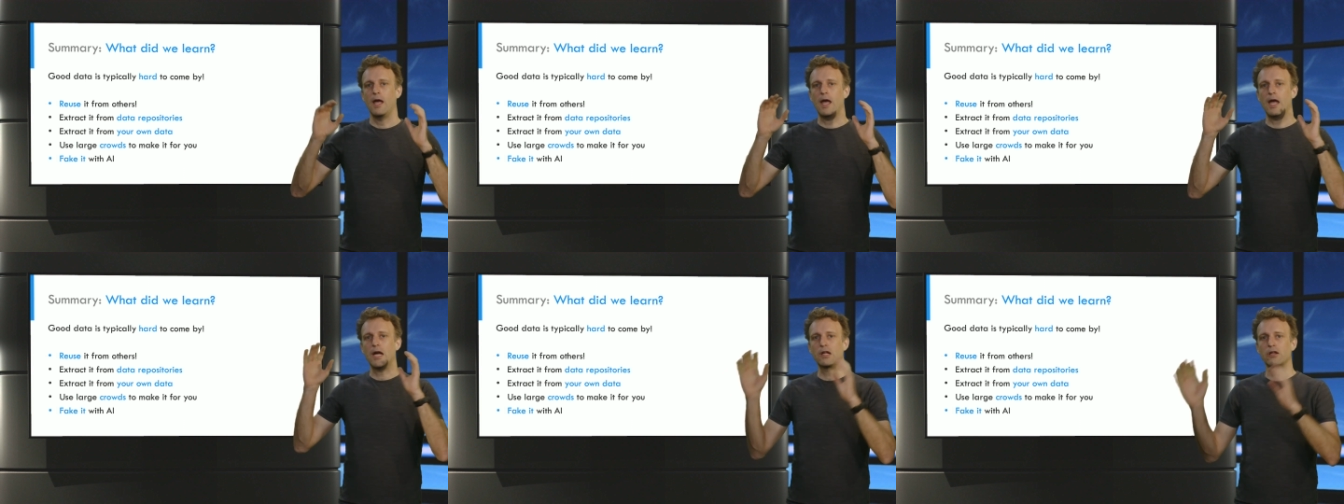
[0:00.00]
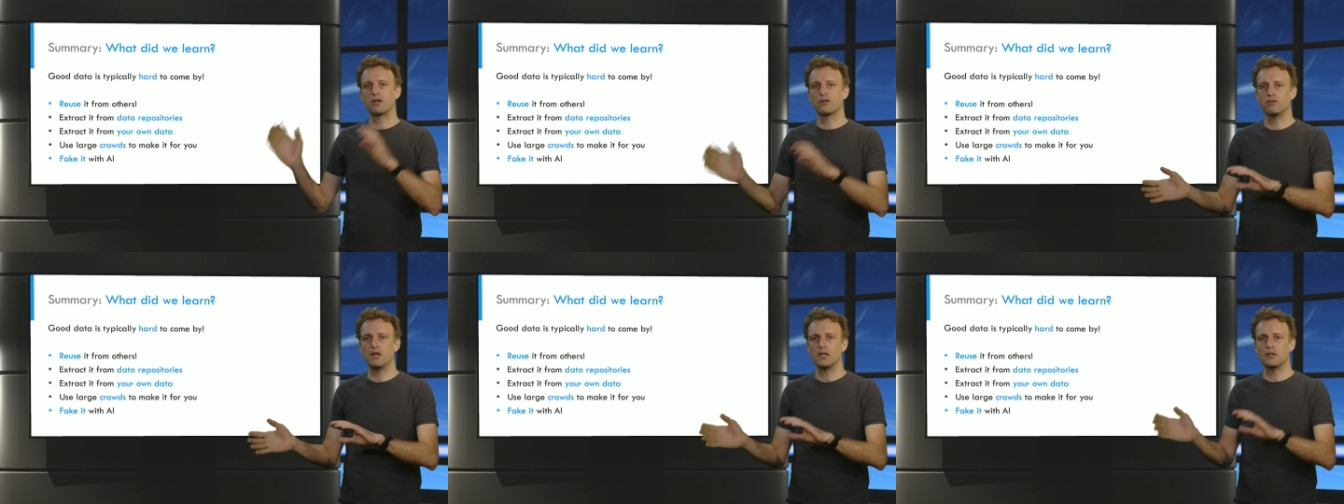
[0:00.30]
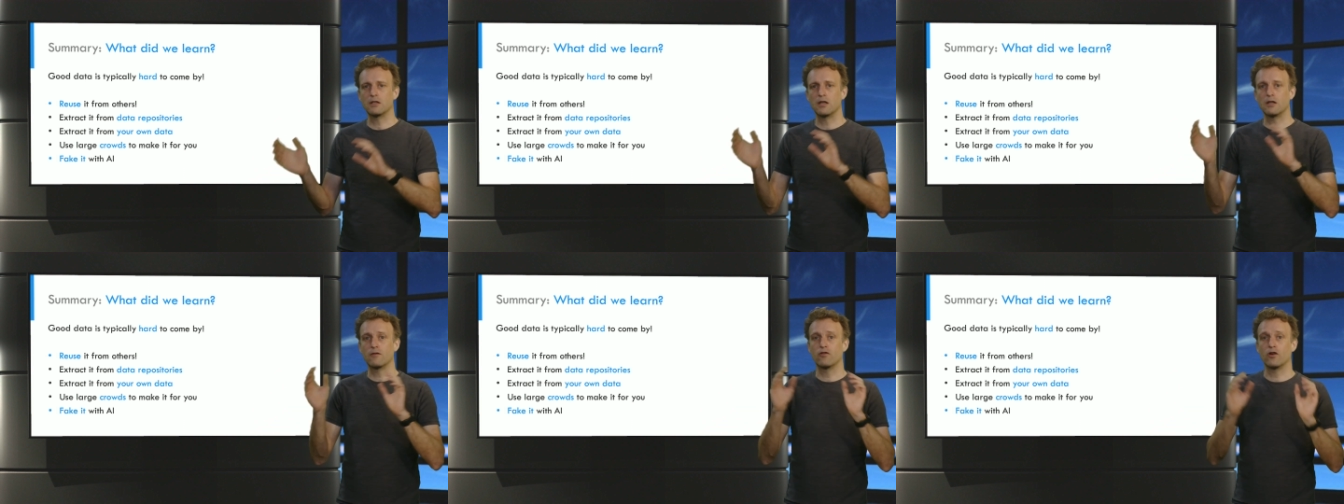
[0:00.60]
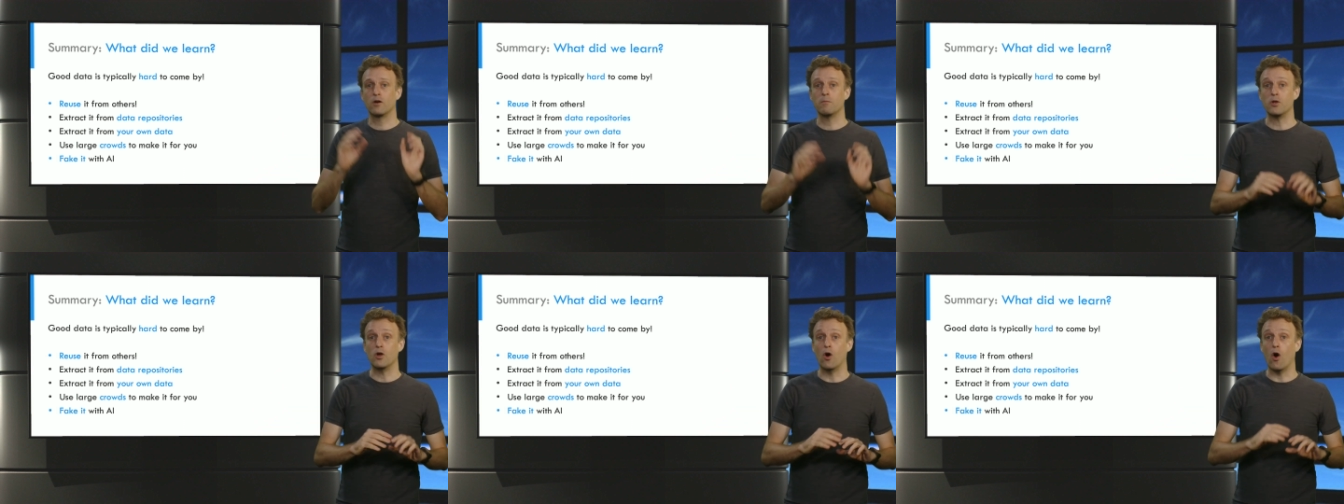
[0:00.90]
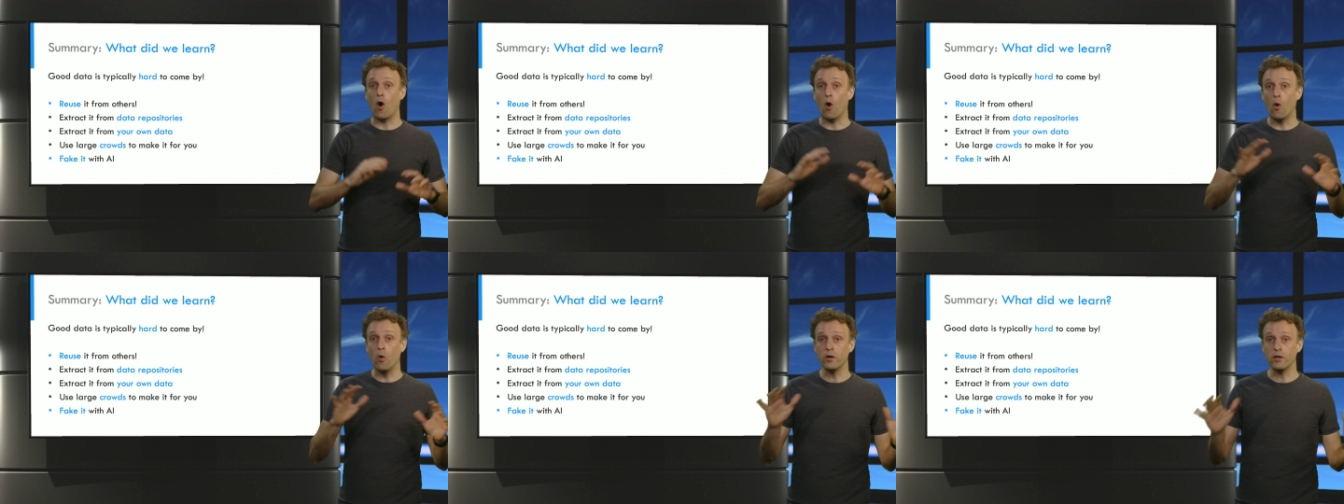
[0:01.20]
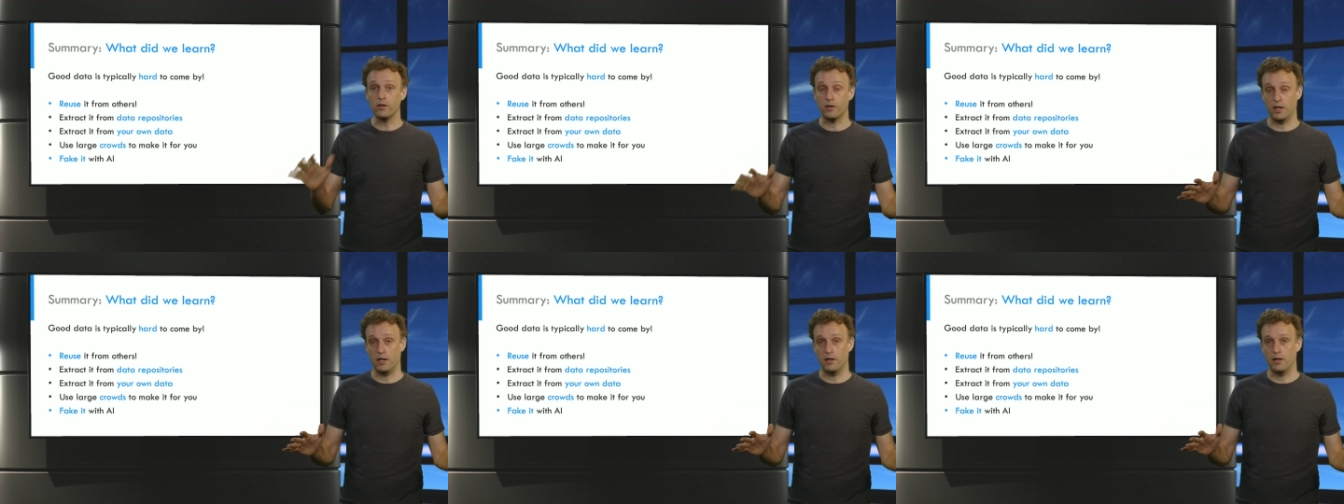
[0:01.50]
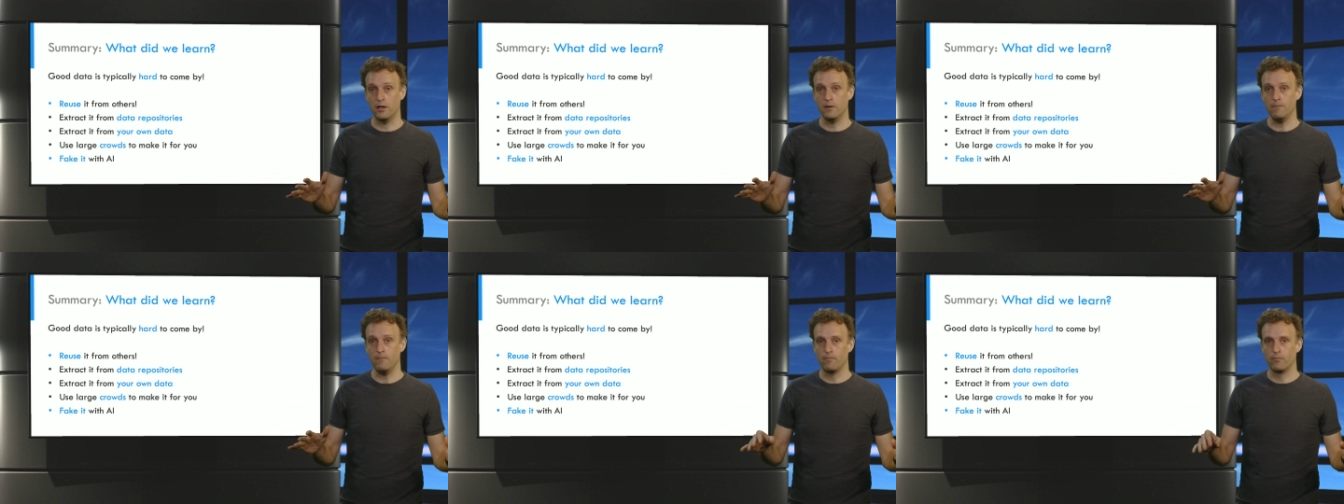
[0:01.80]
extract it from your own
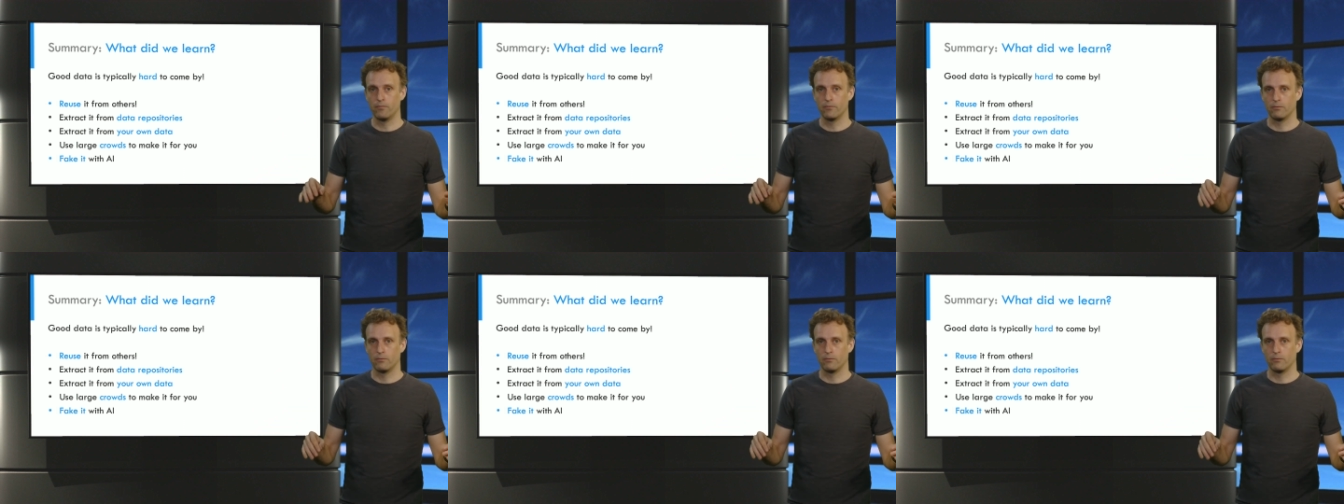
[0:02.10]
data,